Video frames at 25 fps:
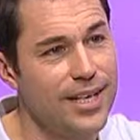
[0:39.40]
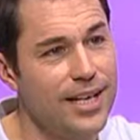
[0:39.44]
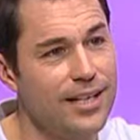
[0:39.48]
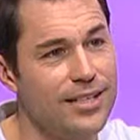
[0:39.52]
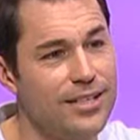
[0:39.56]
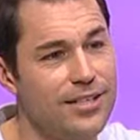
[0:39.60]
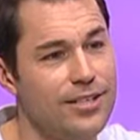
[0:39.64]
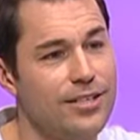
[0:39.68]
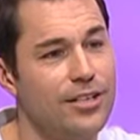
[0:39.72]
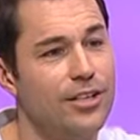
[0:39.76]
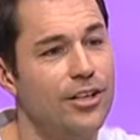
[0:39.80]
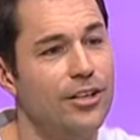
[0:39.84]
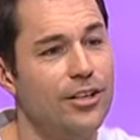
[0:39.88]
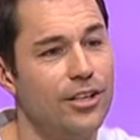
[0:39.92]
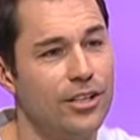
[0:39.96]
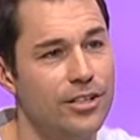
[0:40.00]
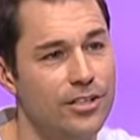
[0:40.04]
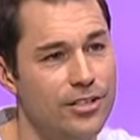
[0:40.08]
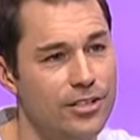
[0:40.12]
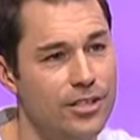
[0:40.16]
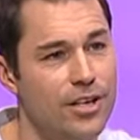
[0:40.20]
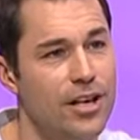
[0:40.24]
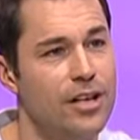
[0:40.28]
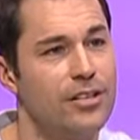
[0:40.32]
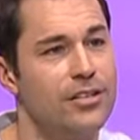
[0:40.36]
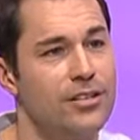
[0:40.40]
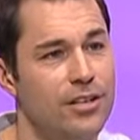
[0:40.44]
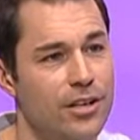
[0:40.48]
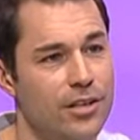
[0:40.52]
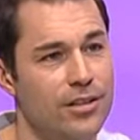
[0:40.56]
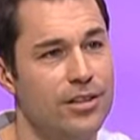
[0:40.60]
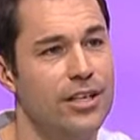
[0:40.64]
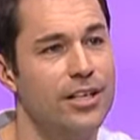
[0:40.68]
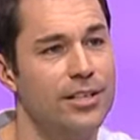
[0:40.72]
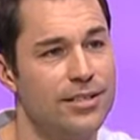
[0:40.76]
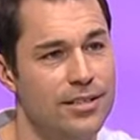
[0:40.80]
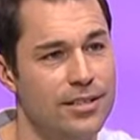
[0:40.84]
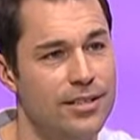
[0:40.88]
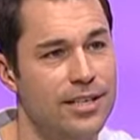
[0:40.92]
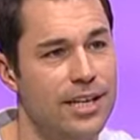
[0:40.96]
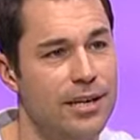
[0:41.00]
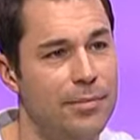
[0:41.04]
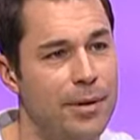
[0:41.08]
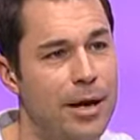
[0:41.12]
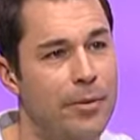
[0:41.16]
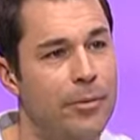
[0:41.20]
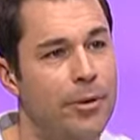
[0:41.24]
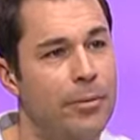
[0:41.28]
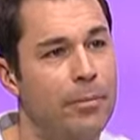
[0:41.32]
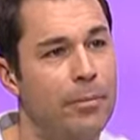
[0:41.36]
Yes, there's a lot of concerns, a lot of things to think
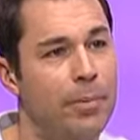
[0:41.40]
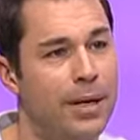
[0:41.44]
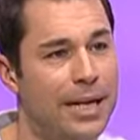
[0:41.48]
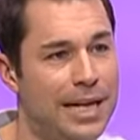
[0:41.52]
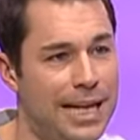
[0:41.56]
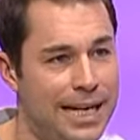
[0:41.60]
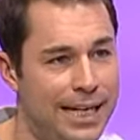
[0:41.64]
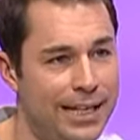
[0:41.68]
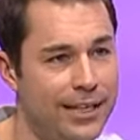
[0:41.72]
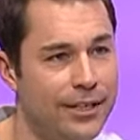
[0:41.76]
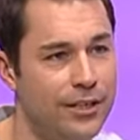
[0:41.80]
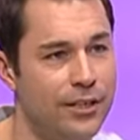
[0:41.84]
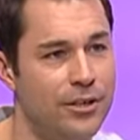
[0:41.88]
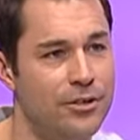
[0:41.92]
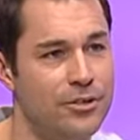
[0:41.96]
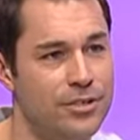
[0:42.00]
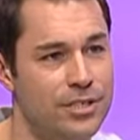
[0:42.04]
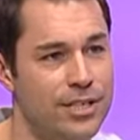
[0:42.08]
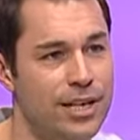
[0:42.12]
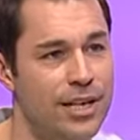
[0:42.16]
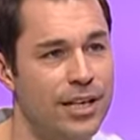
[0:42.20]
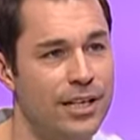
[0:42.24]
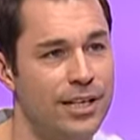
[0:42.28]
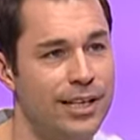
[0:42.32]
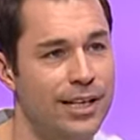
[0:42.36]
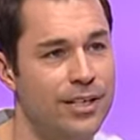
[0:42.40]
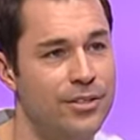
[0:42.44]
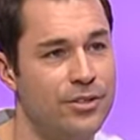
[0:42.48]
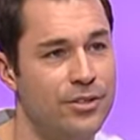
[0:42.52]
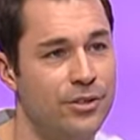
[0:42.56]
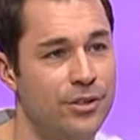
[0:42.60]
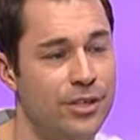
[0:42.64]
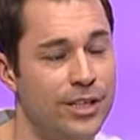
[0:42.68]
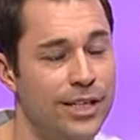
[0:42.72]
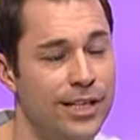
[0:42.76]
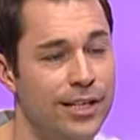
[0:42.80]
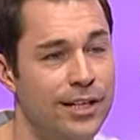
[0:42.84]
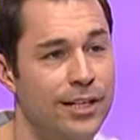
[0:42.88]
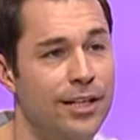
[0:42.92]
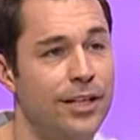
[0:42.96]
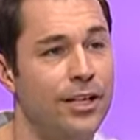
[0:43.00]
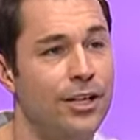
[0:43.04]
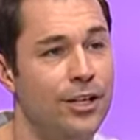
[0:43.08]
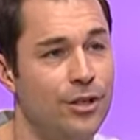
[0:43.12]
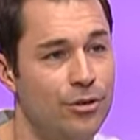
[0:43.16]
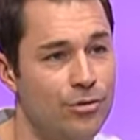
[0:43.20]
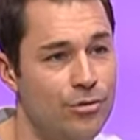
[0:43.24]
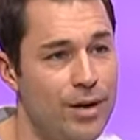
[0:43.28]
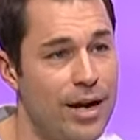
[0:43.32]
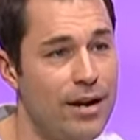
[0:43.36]
about when planning a new staircase or indeed
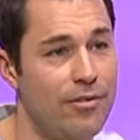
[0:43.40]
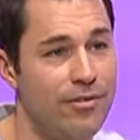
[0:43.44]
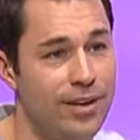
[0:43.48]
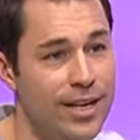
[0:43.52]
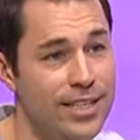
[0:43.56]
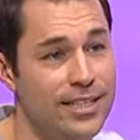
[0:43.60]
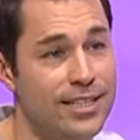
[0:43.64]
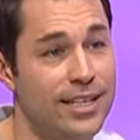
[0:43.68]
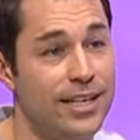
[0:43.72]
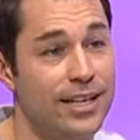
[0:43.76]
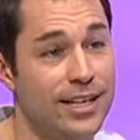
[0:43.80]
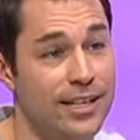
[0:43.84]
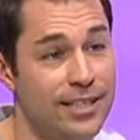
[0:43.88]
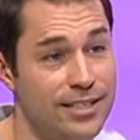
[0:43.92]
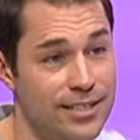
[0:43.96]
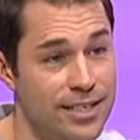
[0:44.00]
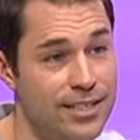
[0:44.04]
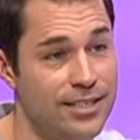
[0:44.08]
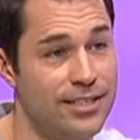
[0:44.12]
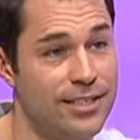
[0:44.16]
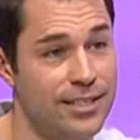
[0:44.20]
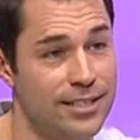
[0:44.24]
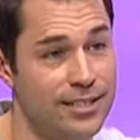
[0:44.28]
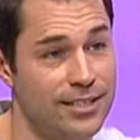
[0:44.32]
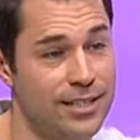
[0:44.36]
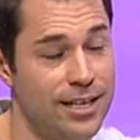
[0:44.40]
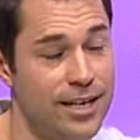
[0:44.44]
renovating an existing